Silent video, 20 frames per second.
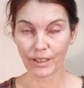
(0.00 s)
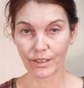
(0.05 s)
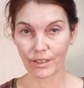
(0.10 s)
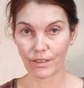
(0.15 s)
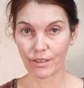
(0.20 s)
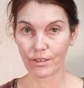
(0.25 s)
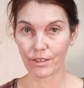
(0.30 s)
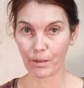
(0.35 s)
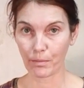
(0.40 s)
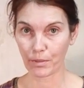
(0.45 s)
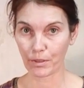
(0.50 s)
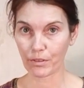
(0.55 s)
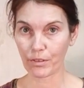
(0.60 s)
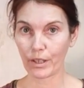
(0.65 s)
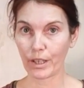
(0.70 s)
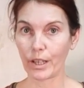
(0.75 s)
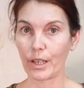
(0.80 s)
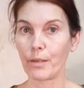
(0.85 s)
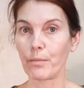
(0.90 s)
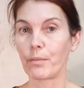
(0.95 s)
to
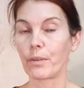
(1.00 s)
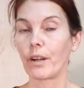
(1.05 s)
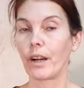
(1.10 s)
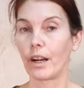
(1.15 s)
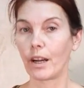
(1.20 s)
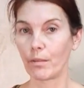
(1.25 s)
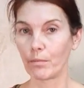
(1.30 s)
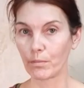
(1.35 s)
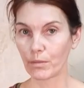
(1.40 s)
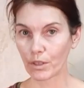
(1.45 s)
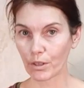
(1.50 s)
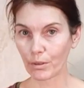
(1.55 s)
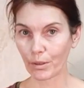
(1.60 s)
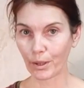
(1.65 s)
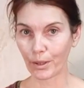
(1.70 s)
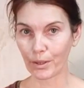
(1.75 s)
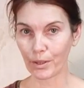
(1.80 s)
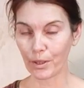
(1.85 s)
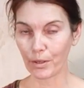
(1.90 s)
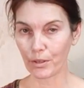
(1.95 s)
subscribe to
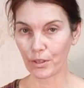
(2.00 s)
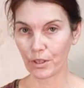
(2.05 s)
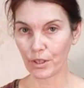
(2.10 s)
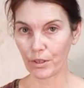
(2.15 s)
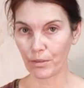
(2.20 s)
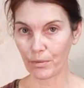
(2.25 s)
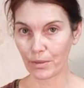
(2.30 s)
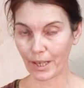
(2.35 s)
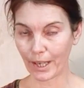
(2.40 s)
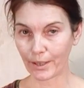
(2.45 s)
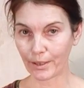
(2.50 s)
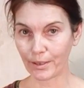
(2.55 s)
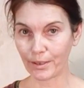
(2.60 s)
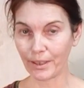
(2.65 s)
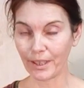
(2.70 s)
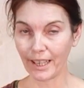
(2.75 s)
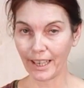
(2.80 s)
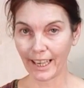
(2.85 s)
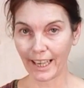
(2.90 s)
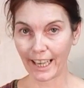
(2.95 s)
our YouTube
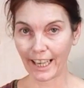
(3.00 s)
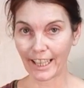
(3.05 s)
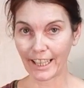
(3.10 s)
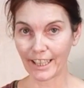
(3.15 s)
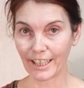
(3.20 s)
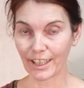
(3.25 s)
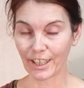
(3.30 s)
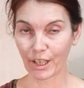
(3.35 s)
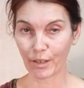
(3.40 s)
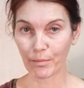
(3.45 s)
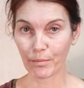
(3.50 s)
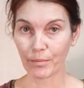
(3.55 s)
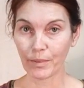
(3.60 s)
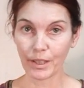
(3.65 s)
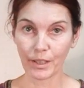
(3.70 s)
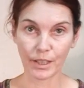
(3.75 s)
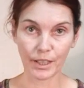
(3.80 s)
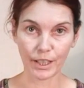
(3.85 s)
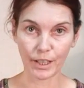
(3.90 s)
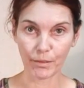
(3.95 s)
channel, and
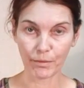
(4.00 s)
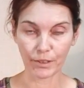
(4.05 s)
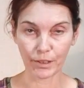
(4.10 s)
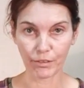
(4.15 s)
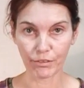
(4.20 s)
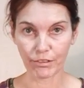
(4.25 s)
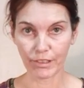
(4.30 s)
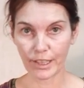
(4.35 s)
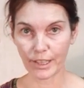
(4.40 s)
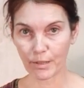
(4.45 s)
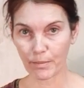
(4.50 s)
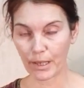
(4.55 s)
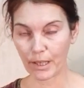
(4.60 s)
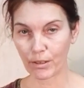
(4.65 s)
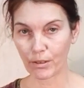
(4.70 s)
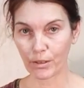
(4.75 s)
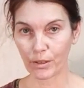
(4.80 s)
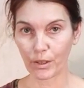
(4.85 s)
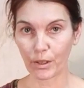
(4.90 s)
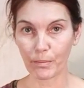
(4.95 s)
feel free to
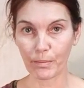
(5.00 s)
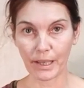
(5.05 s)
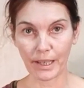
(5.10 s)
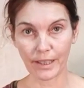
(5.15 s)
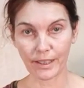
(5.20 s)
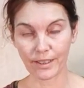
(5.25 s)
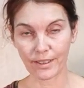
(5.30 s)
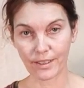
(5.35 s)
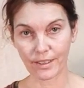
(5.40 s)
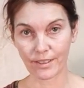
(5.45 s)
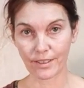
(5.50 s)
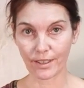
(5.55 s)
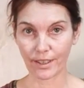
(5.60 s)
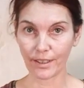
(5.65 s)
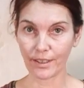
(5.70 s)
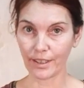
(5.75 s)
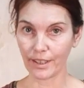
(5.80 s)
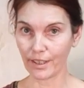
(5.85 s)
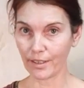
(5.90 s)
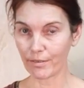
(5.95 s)
make your comments, and
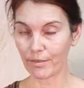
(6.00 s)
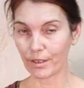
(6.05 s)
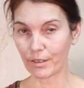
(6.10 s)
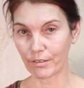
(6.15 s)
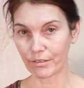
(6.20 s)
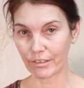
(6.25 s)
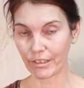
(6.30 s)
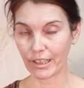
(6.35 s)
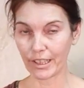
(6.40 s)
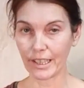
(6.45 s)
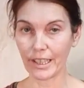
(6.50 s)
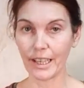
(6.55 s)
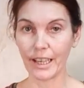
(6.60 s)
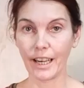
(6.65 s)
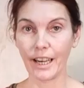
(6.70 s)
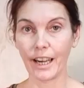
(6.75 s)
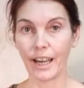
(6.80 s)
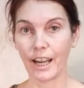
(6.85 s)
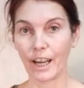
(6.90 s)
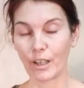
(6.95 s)
certainly feel free
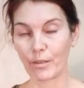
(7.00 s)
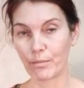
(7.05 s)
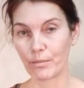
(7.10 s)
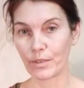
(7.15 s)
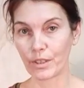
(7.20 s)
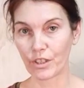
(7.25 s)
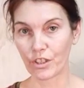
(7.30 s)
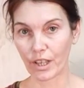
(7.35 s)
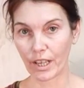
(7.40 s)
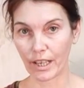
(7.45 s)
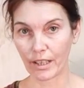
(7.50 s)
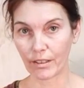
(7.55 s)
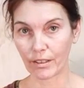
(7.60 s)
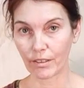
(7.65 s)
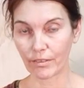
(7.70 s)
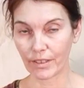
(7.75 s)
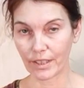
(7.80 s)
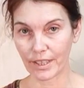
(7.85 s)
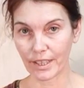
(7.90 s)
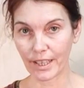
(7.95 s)
to share
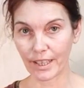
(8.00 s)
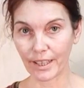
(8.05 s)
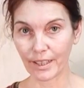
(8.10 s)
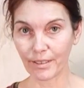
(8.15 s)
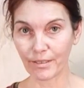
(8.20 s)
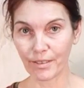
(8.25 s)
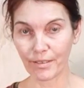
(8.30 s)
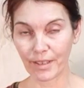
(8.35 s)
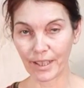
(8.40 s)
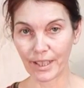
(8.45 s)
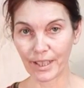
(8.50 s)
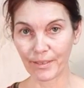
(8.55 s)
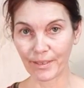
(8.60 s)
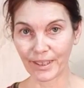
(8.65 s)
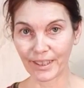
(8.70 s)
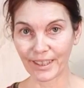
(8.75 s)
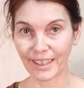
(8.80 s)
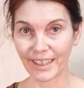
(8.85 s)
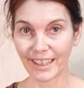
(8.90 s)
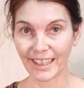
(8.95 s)
our video with
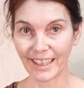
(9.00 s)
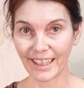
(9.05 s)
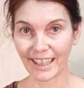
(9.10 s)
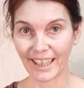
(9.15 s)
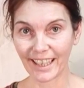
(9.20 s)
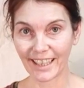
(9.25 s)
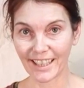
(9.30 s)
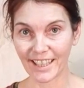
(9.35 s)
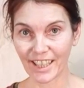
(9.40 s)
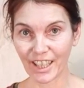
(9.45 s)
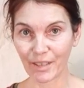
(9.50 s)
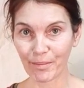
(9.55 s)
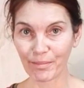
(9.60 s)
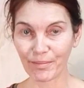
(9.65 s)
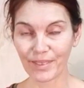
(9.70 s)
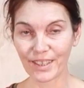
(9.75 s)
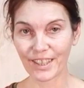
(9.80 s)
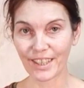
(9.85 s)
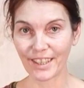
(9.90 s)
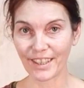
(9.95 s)
anyone, and
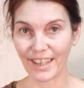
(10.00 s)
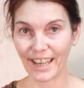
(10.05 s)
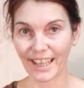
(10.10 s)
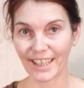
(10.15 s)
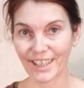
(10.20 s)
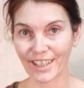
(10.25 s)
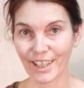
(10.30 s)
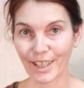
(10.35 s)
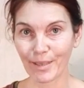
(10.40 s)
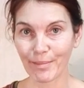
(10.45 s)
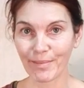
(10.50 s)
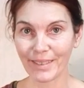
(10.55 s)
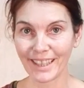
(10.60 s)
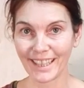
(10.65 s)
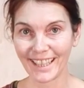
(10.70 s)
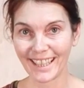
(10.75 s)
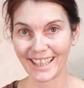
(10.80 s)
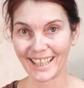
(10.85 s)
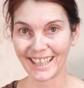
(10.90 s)
see you next time.